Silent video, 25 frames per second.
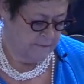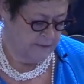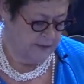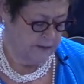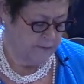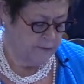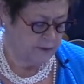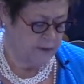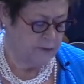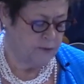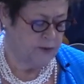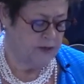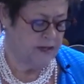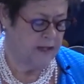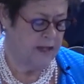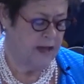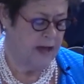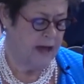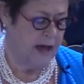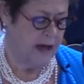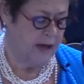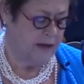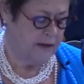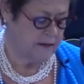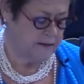that we
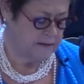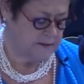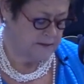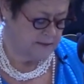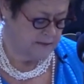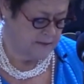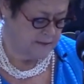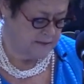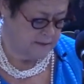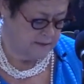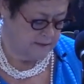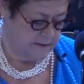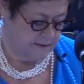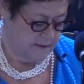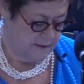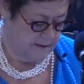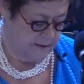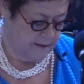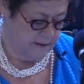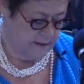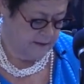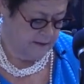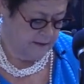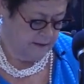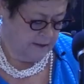relax
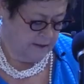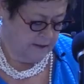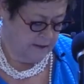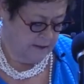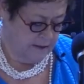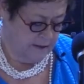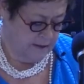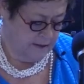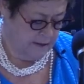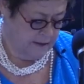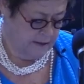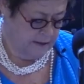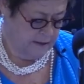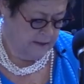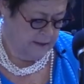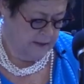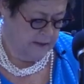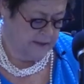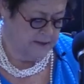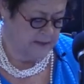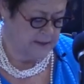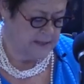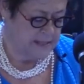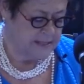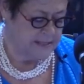
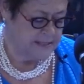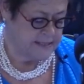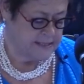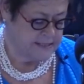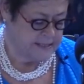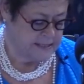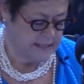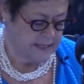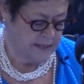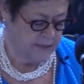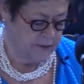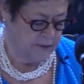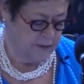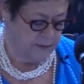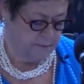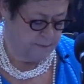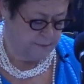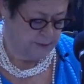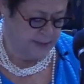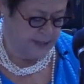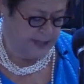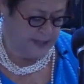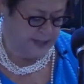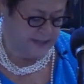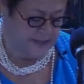in that secret
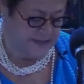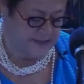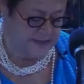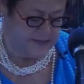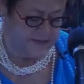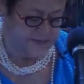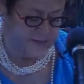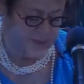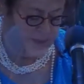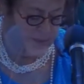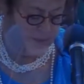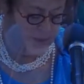place of the